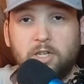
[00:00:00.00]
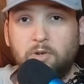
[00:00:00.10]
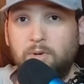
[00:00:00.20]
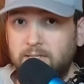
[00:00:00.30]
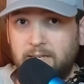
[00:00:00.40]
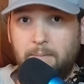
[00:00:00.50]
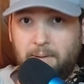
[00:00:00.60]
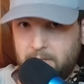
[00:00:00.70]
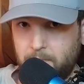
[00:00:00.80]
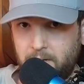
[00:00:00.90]
who was a
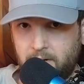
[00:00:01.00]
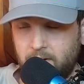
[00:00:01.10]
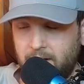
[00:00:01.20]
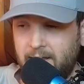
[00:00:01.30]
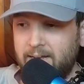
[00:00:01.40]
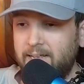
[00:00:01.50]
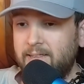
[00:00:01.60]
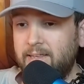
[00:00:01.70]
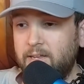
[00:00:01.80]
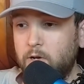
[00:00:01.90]
DPS player and in
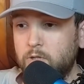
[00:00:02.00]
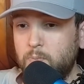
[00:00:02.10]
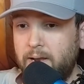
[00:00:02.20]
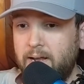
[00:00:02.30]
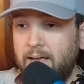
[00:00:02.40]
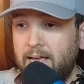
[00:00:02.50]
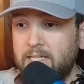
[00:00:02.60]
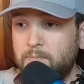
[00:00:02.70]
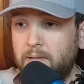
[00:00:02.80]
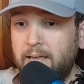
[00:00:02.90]
the GOATS meta
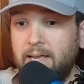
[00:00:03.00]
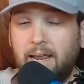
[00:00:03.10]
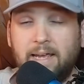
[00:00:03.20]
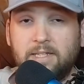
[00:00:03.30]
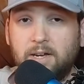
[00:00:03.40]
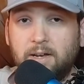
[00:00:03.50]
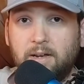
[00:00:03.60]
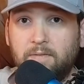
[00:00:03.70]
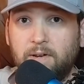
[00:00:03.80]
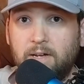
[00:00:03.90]
has played a ton
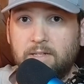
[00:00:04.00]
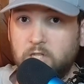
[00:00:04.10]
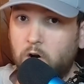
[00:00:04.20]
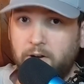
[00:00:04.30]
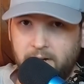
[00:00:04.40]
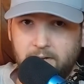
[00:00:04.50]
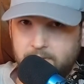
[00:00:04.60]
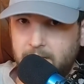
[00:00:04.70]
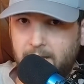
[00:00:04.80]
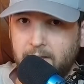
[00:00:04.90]
of Zarya
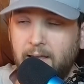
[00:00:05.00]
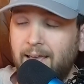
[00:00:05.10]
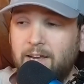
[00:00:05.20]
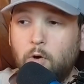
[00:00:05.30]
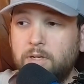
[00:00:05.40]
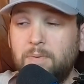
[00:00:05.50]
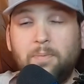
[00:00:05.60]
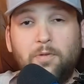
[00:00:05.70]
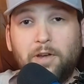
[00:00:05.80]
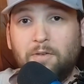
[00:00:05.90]
tank, going to be
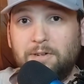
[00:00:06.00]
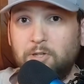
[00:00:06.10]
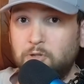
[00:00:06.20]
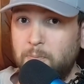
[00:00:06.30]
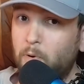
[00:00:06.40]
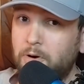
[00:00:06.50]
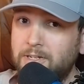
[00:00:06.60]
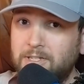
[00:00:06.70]
moving over to support.